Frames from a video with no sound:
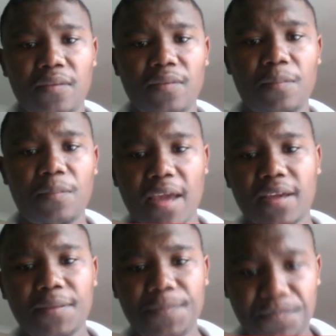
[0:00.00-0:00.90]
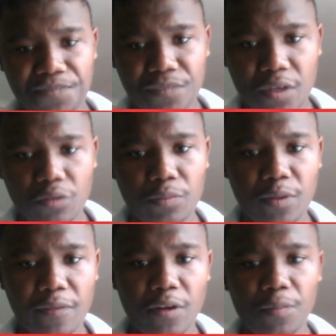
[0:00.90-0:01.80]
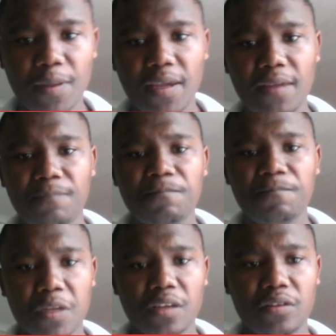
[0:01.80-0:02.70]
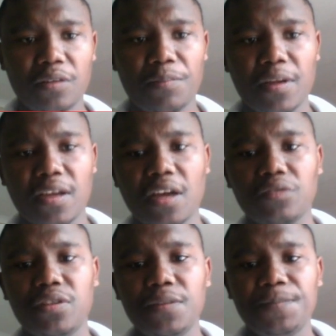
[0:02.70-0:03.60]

and black will develop again, bring out